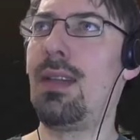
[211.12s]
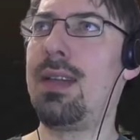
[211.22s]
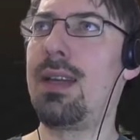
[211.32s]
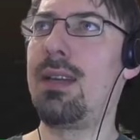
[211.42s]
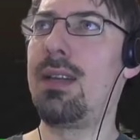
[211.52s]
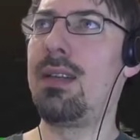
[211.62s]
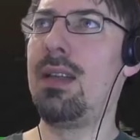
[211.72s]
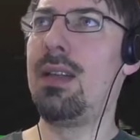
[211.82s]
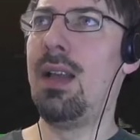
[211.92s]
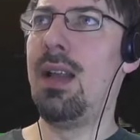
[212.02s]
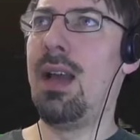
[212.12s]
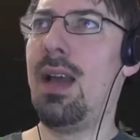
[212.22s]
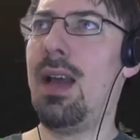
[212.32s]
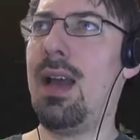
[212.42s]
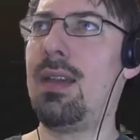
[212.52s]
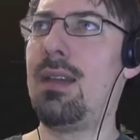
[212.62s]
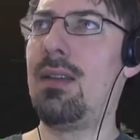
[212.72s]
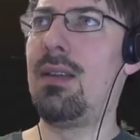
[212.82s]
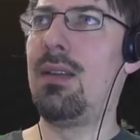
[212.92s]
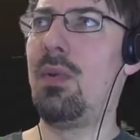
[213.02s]
and we can run
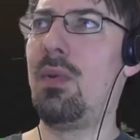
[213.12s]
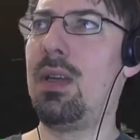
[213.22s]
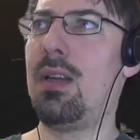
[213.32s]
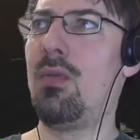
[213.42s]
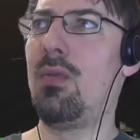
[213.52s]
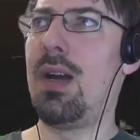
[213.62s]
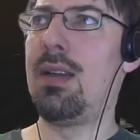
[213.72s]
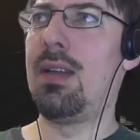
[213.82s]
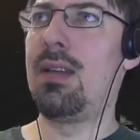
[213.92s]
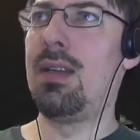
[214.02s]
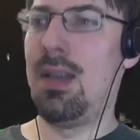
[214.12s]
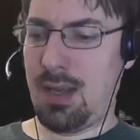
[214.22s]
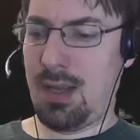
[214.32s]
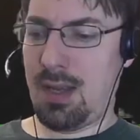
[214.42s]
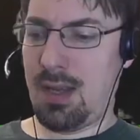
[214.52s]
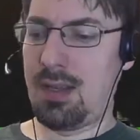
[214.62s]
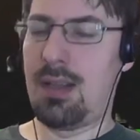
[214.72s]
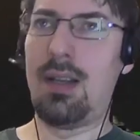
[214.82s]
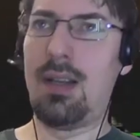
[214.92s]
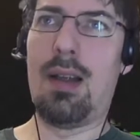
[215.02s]
it until I press
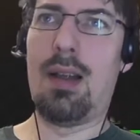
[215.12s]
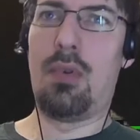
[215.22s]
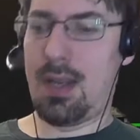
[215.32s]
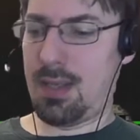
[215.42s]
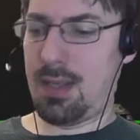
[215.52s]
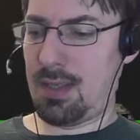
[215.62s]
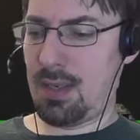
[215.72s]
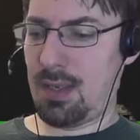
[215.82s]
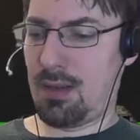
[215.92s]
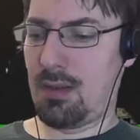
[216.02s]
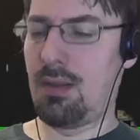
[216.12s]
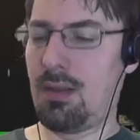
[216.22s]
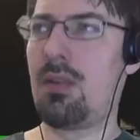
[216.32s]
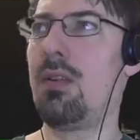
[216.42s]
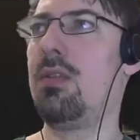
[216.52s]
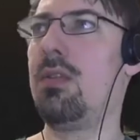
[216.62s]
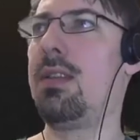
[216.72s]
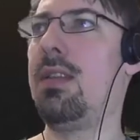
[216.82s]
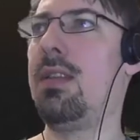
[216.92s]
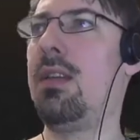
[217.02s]
Ctrl C to stop
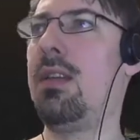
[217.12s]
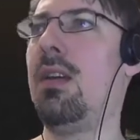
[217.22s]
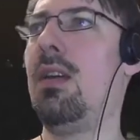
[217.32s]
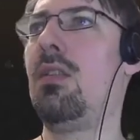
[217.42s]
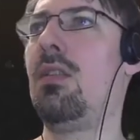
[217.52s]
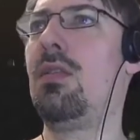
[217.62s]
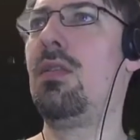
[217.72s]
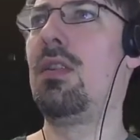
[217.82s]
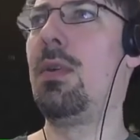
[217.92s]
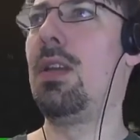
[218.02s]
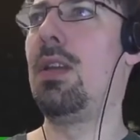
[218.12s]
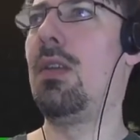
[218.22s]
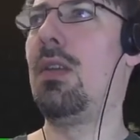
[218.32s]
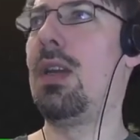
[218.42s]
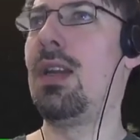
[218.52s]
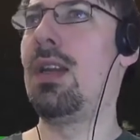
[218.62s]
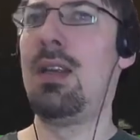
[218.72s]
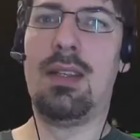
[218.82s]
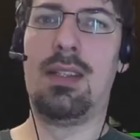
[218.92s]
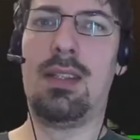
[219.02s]
it, and we get some values.
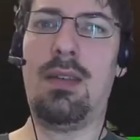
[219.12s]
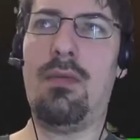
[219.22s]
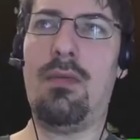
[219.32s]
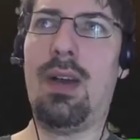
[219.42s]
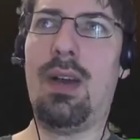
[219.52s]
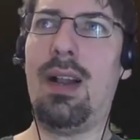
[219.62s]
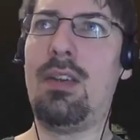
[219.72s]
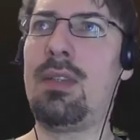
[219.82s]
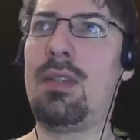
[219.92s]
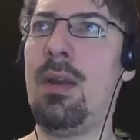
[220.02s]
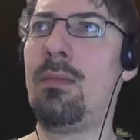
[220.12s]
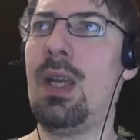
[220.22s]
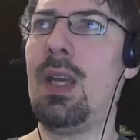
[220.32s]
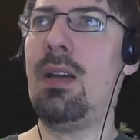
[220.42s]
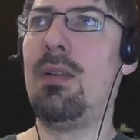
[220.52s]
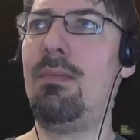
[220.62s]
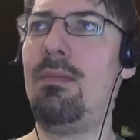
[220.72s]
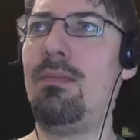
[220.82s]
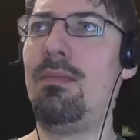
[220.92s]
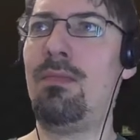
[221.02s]

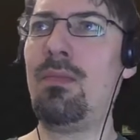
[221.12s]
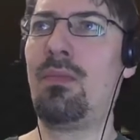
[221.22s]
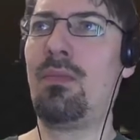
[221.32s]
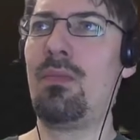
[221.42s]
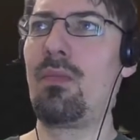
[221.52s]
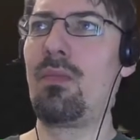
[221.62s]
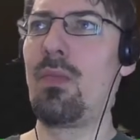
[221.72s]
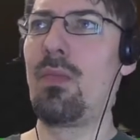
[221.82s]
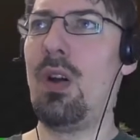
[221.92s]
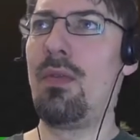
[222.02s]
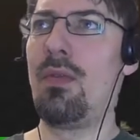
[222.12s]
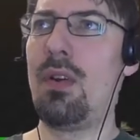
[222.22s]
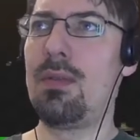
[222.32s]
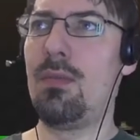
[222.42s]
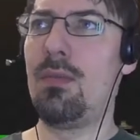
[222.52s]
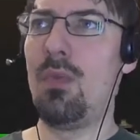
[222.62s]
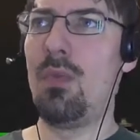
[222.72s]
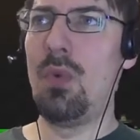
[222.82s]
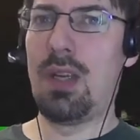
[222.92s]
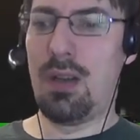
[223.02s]
Of course, we can also
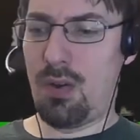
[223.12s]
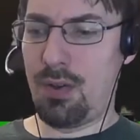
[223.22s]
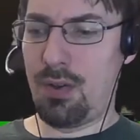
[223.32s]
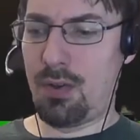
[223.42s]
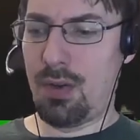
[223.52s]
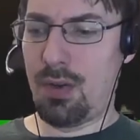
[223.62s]
add